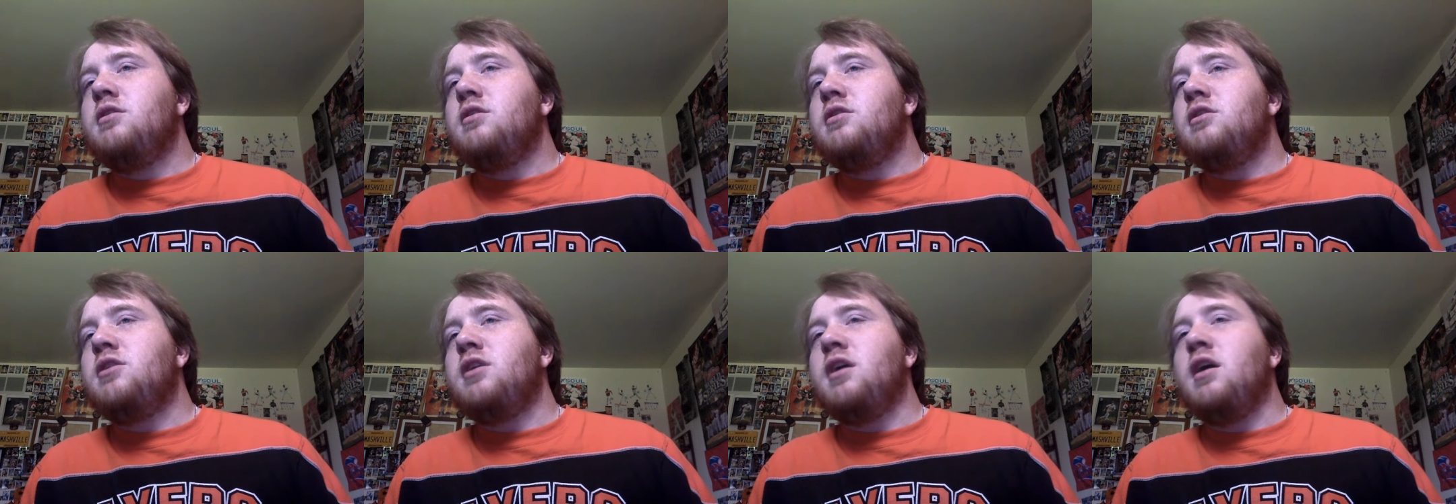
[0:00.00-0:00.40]

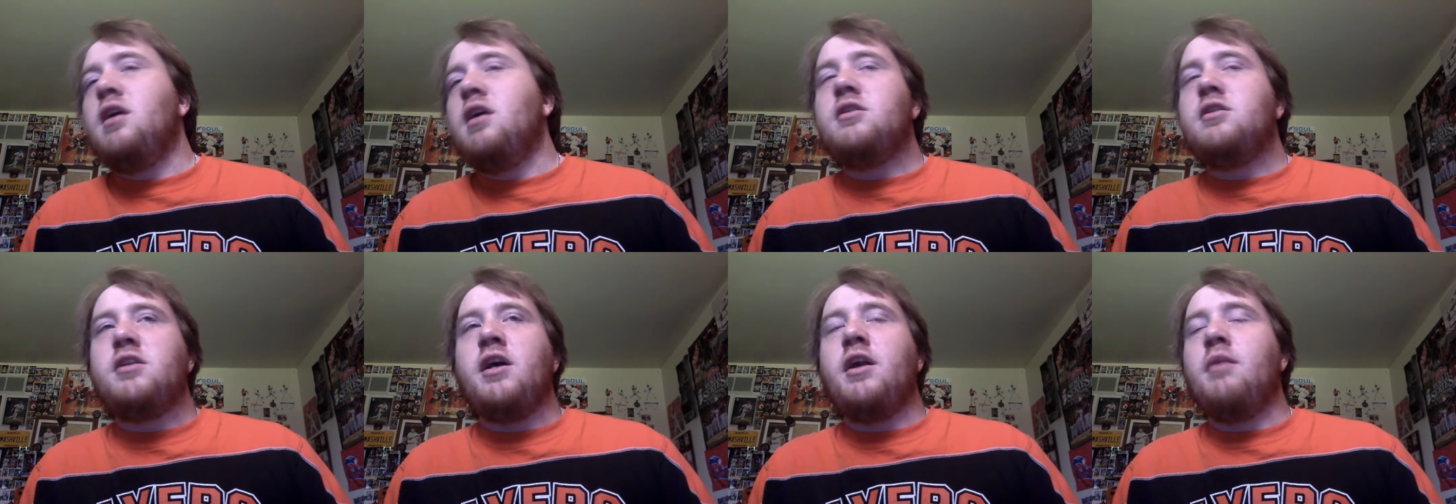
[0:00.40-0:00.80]

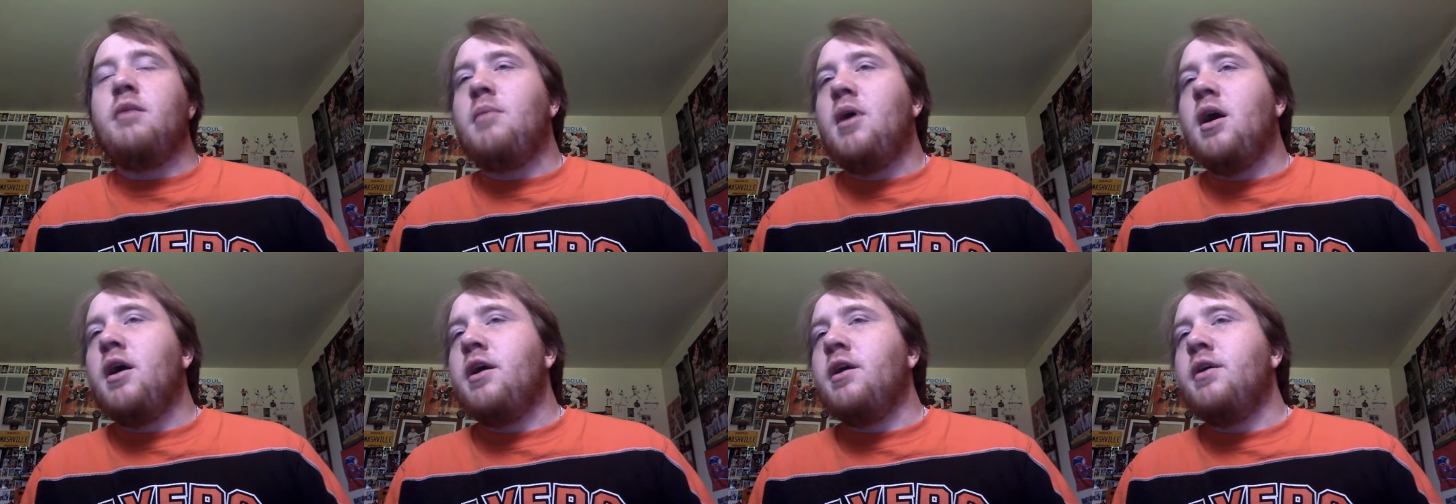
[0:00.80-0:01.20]

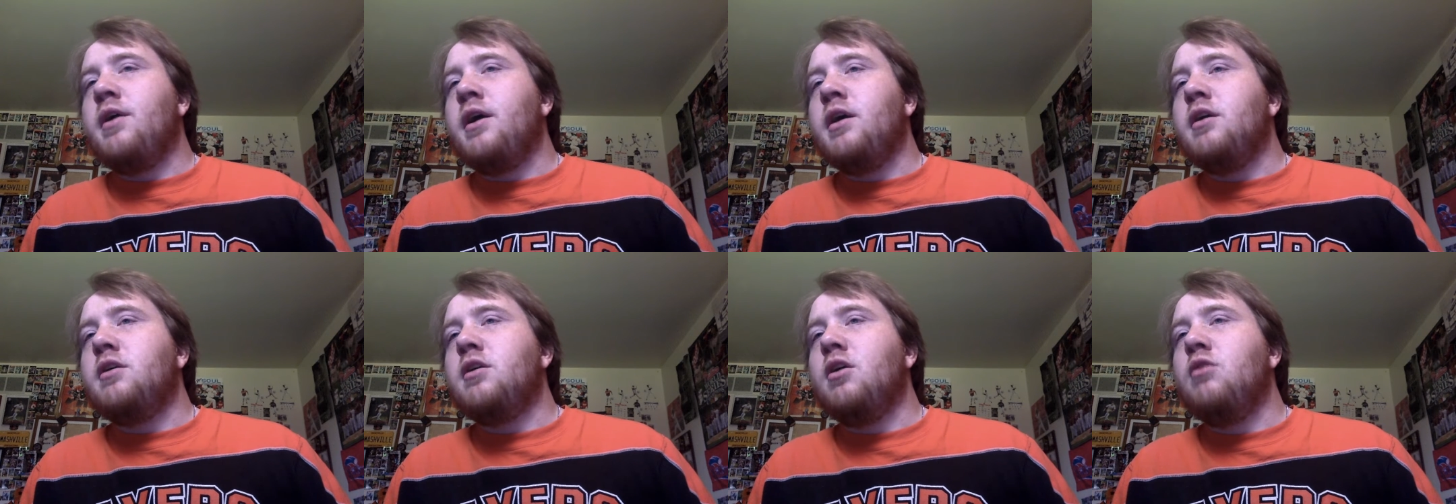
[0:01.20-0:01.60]

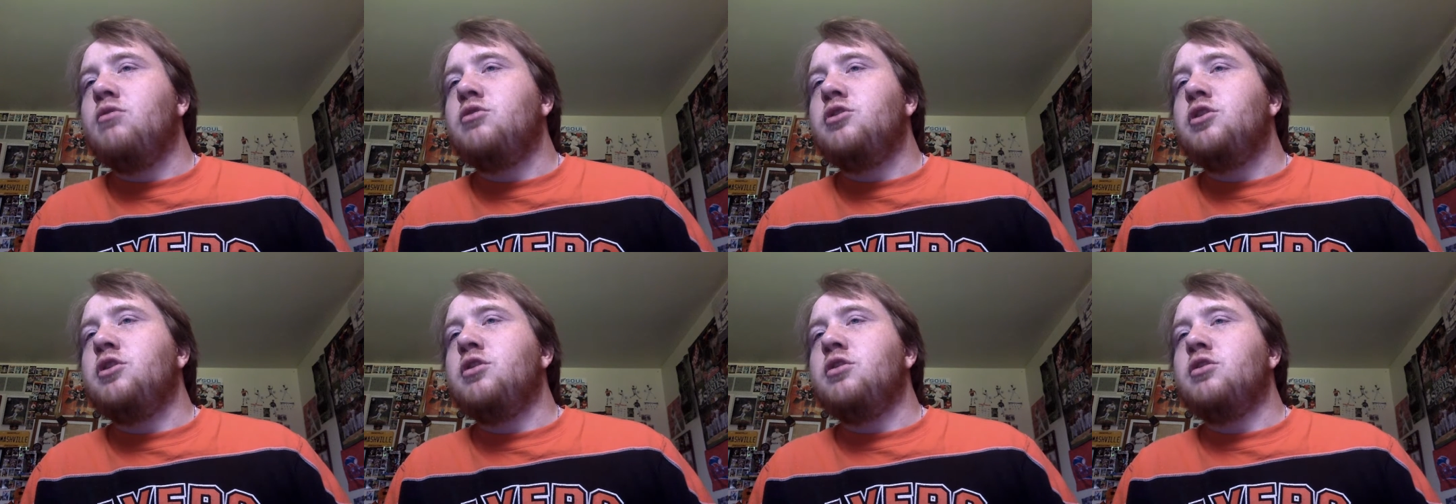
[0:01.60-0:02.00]
Settemeyer and
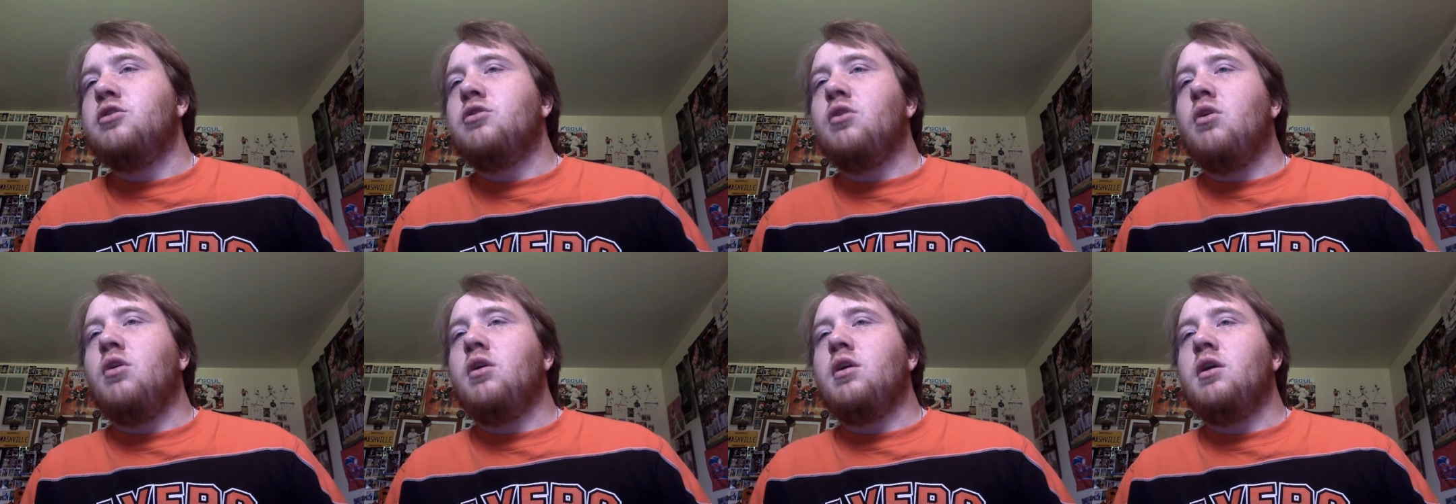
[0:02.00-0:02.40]
Kochi are
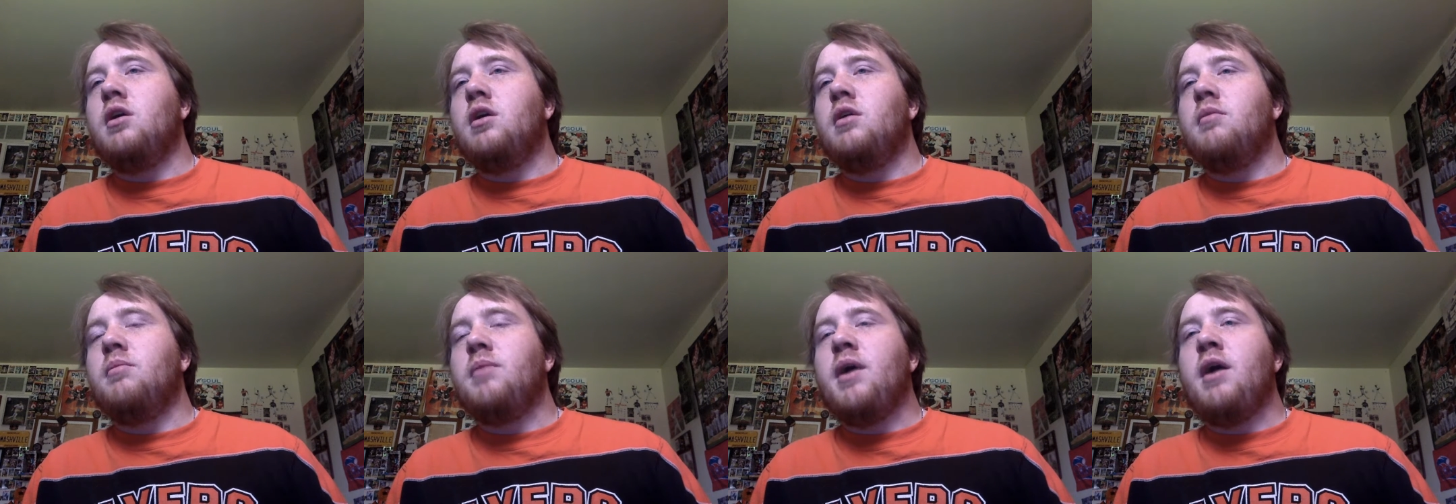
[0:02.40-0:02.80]

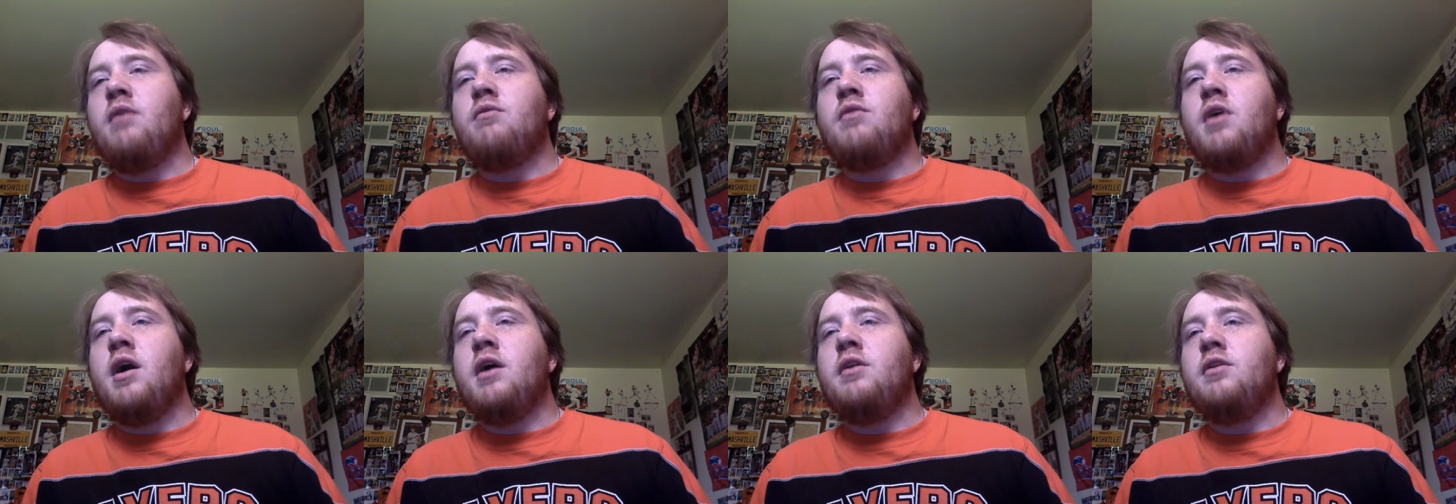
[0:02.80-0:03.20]
talking
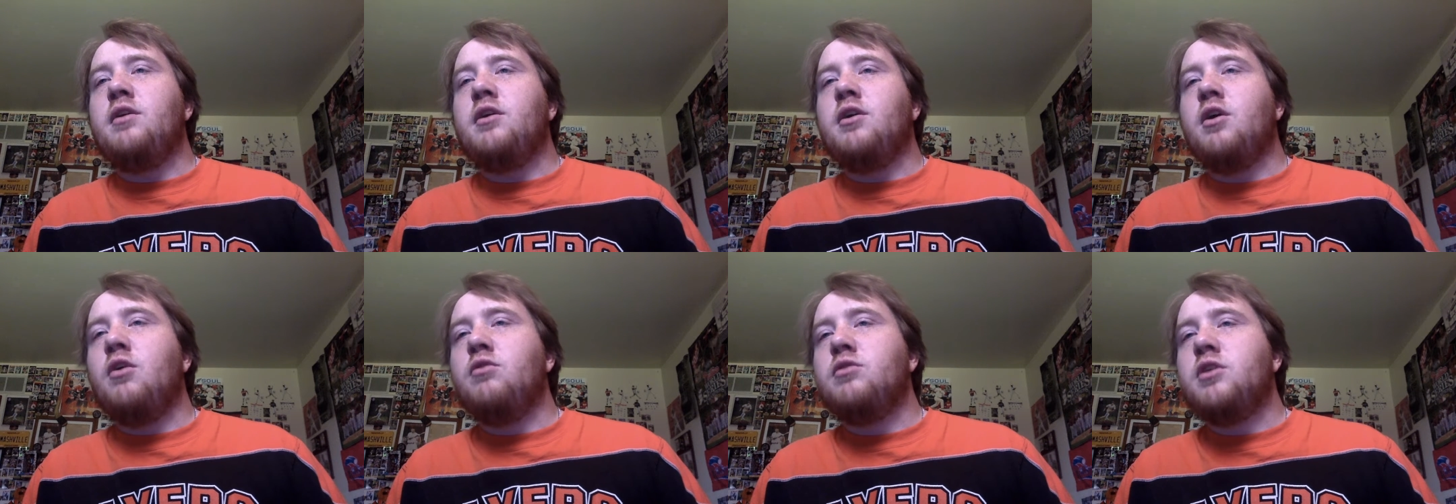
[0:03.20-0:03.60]
about,
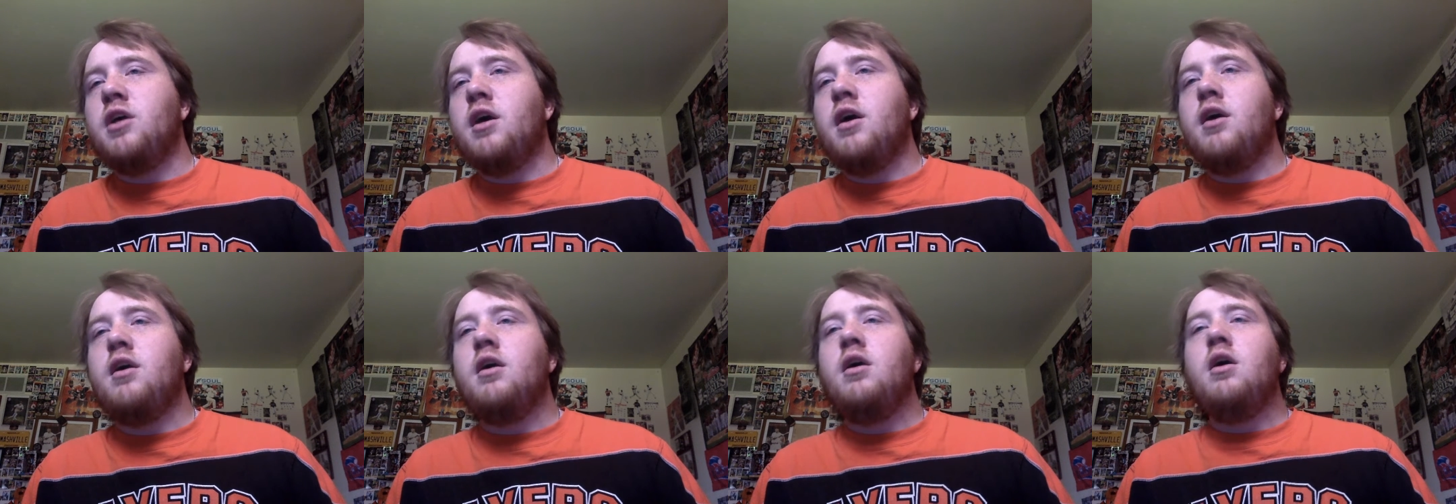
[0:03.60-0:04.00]
Riley
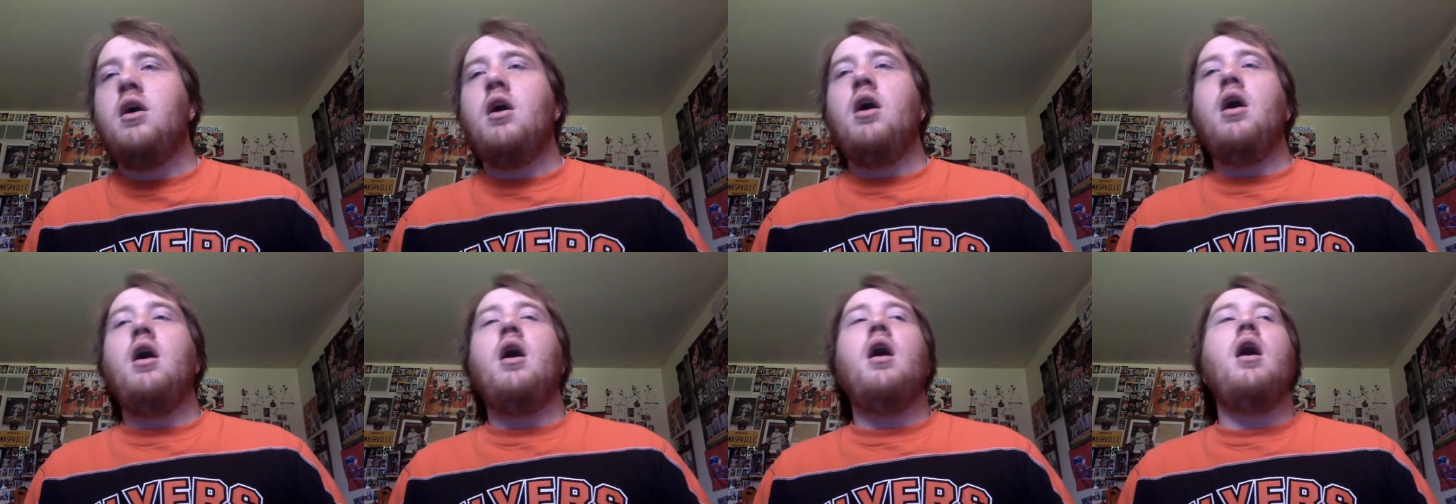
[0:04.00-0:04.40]
Cote.
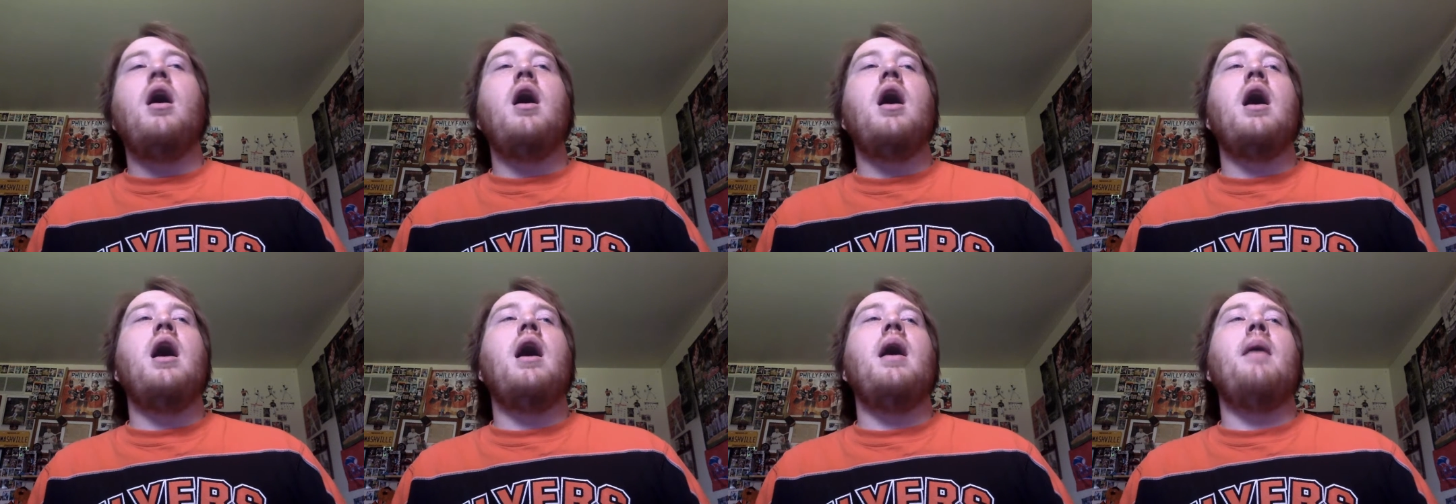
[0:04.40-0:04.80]

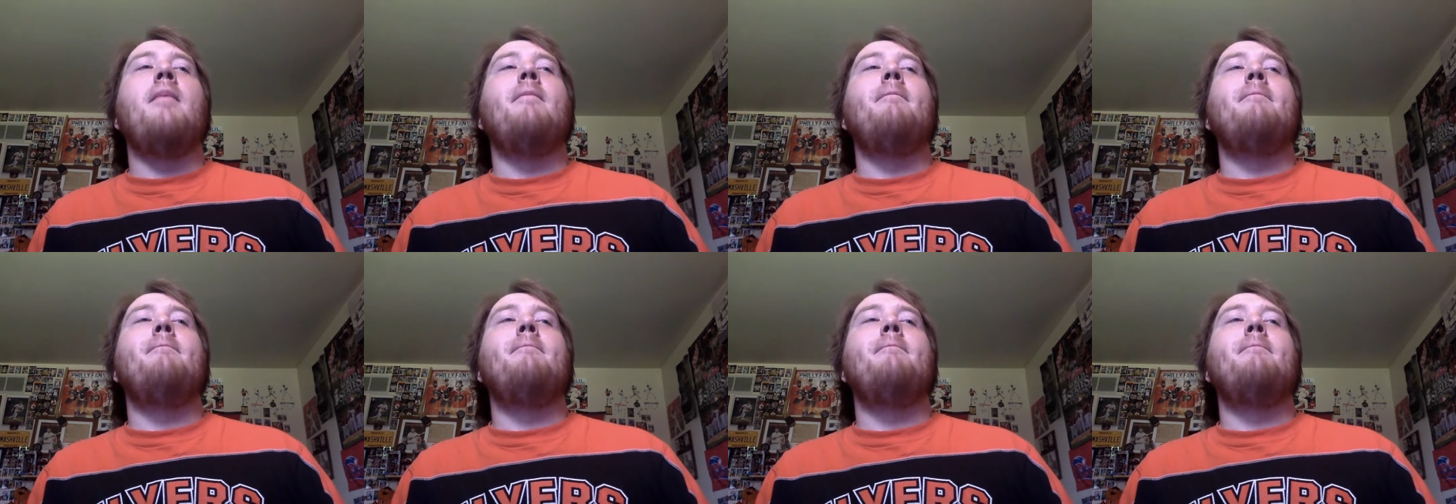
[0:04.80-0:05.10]
Uh,